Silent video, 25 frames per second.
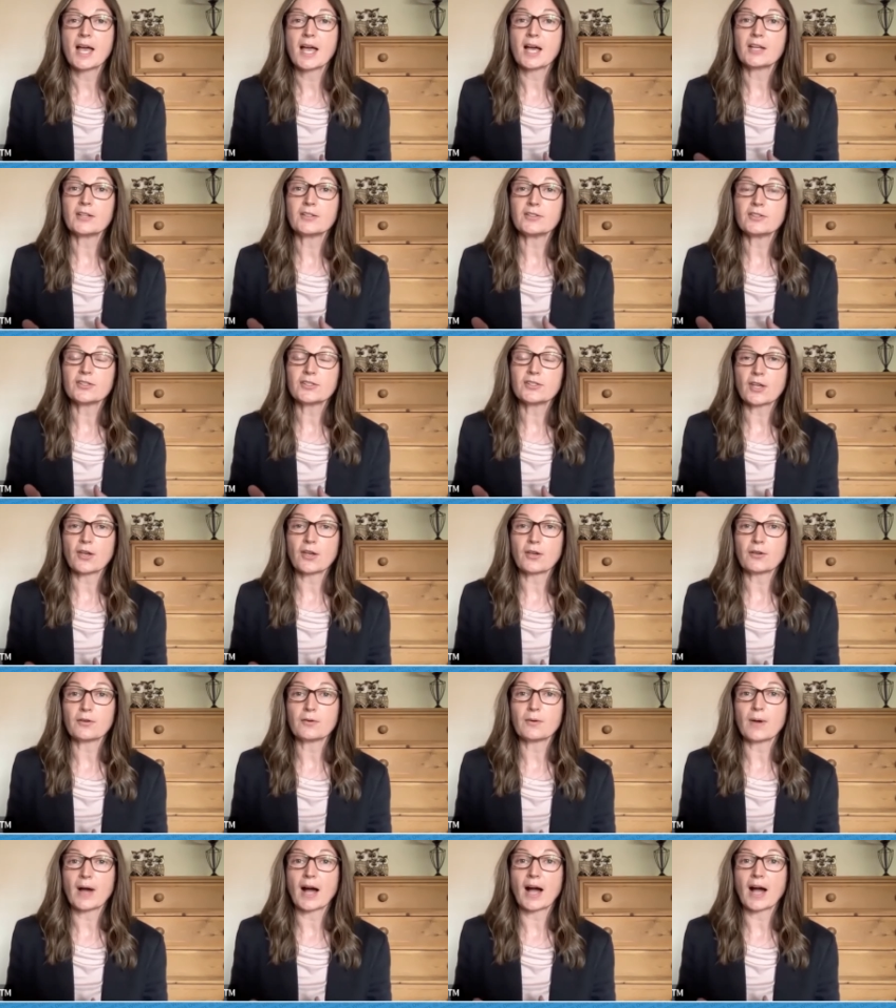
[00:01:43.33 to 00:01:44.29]
and
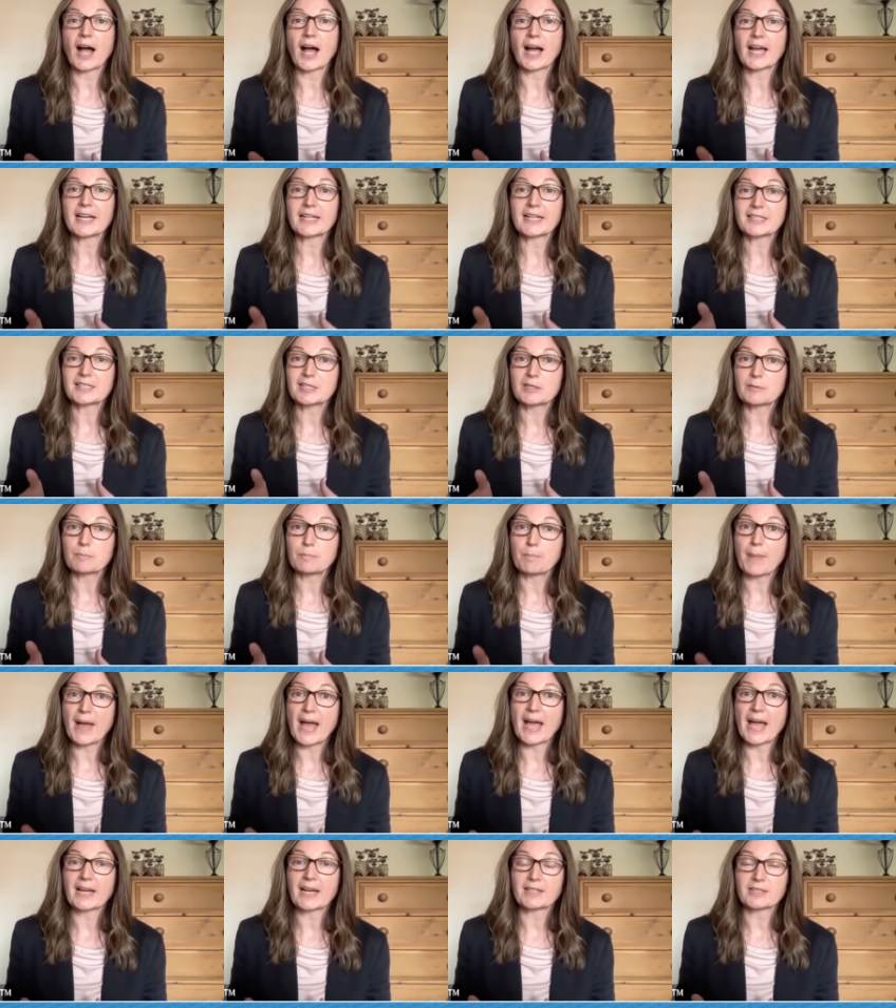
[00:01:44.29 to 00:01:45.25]
so I
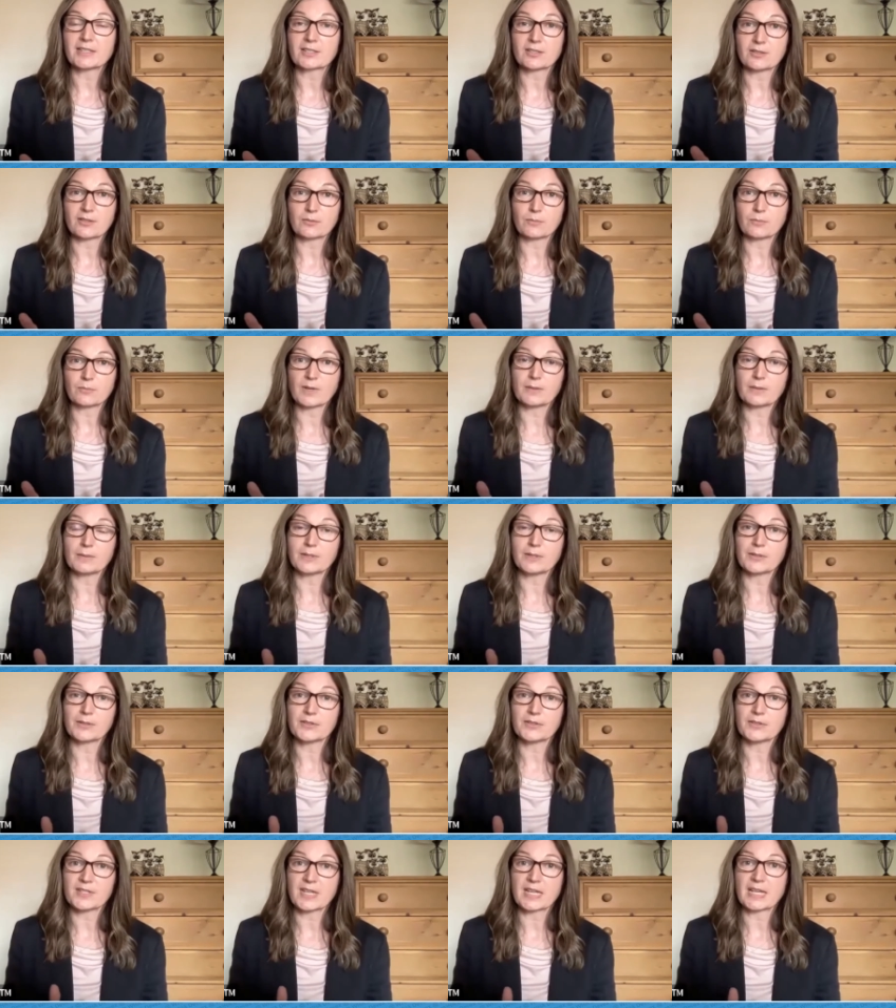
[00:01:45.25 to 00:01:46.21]
expect that we will
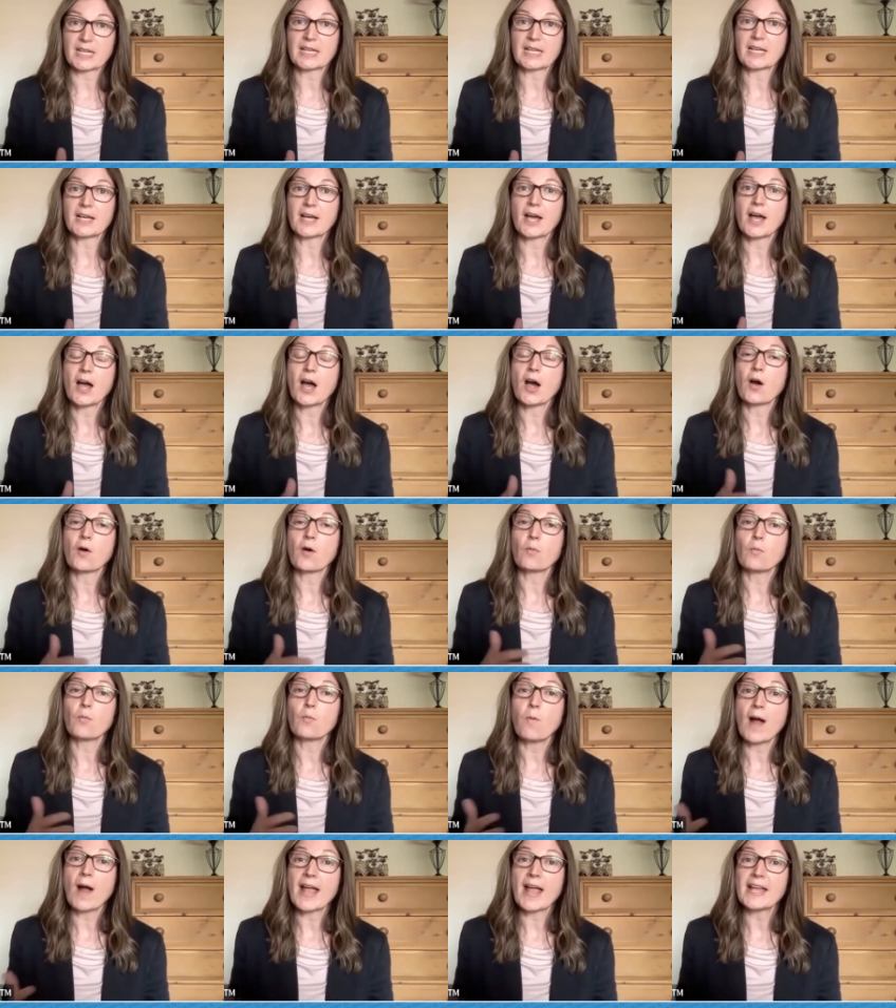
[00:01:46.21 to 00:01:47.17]
see a
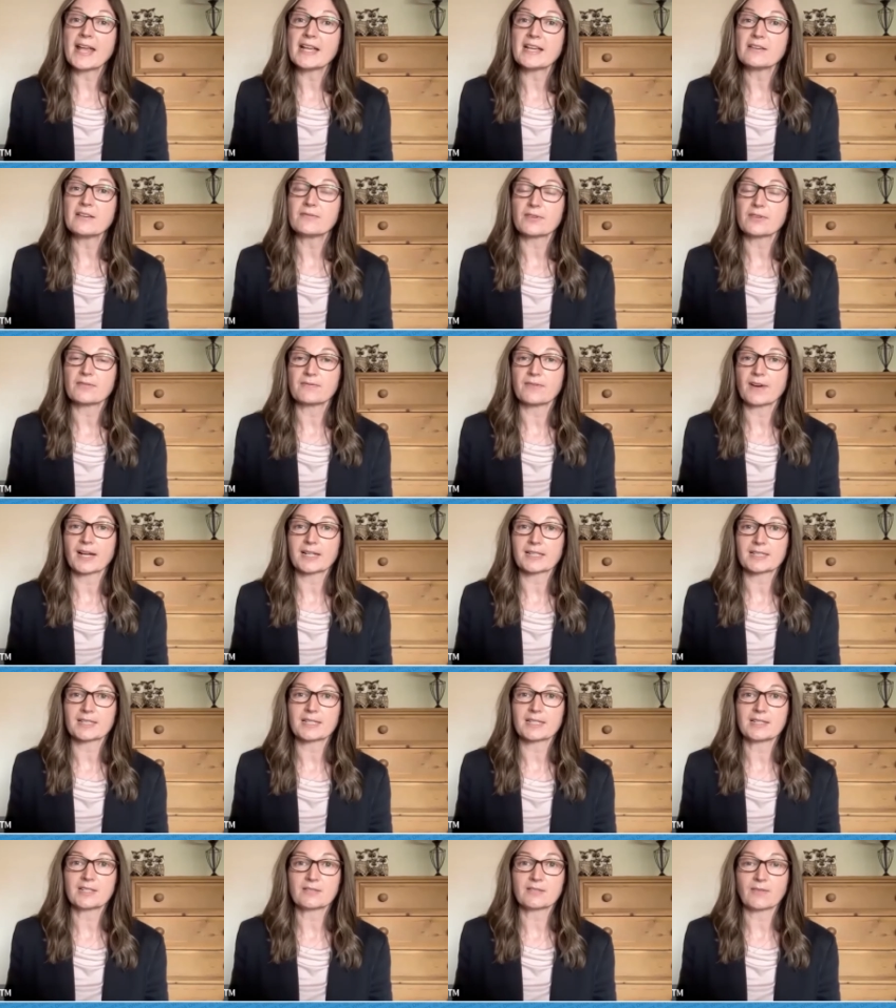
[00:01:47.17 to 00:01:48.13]
wave of
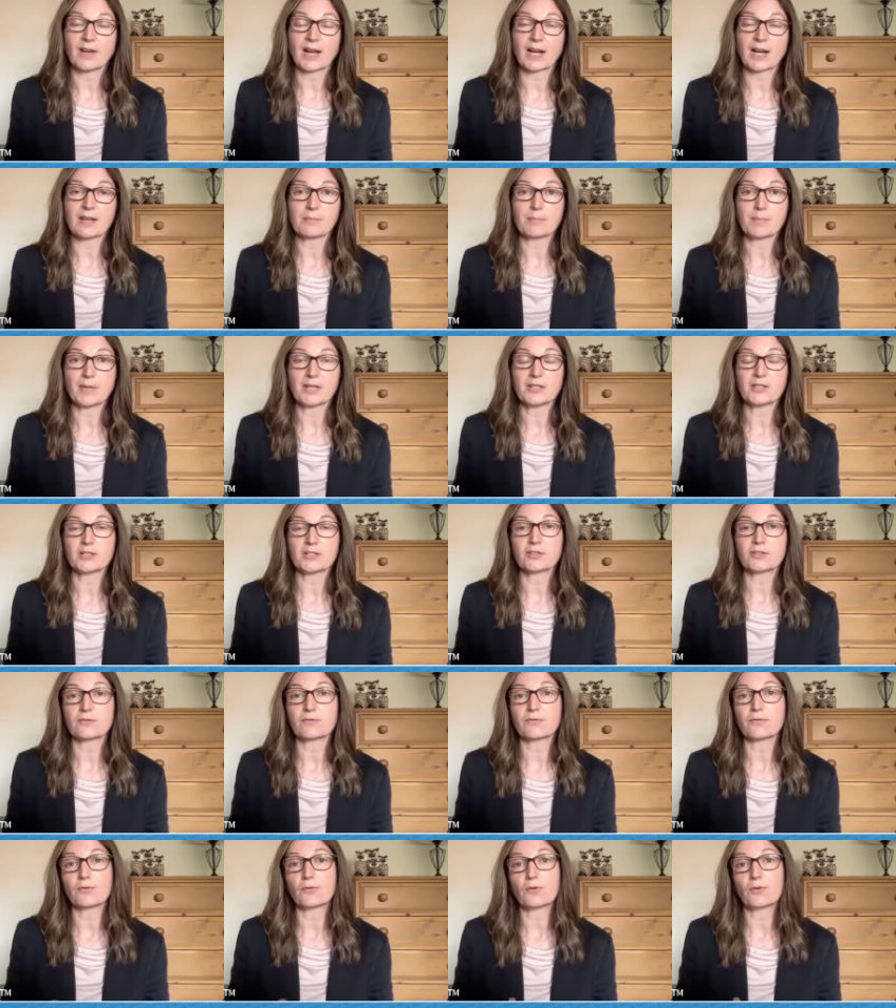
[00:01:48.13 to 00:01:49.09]
vaccine development
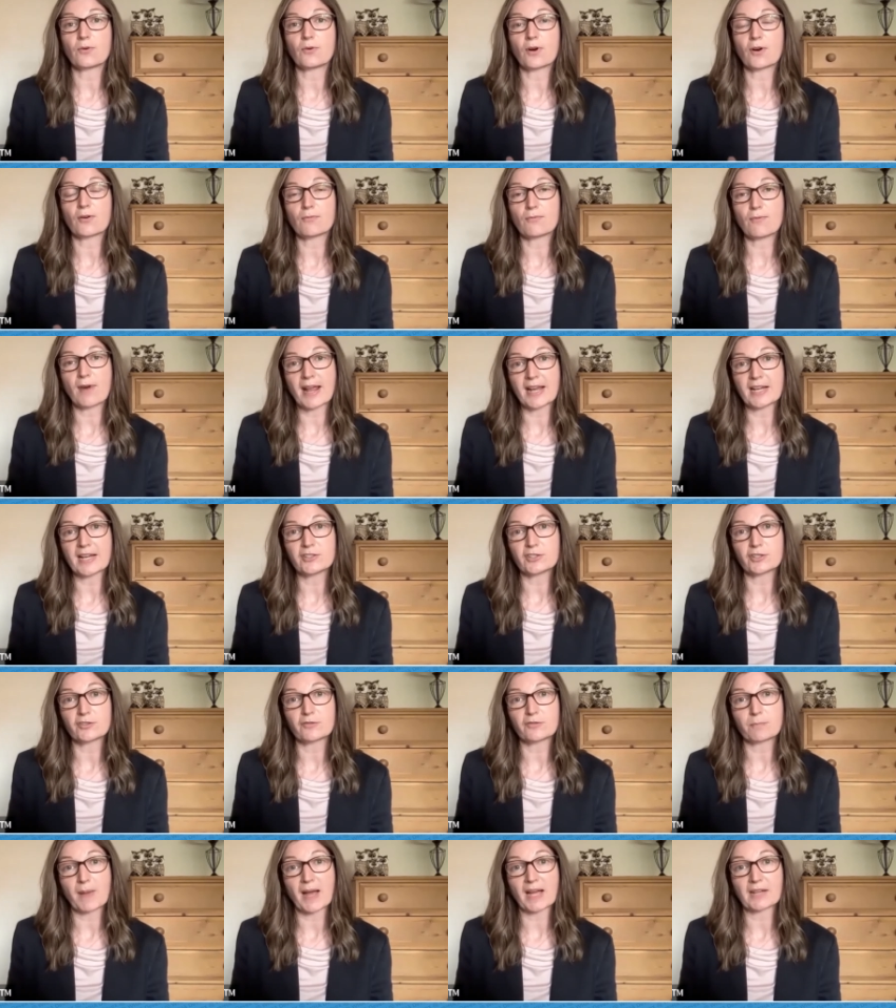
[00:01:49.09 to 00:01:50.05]
for a range
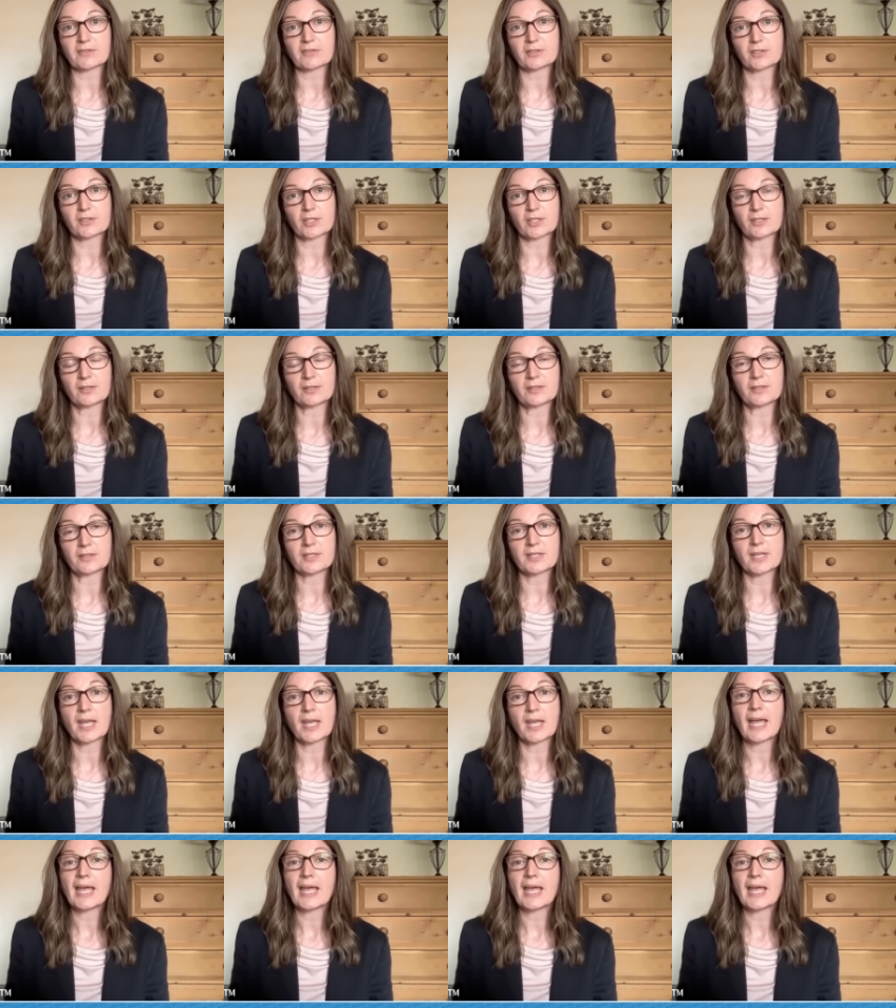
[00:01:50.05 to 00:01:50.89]
of pathogens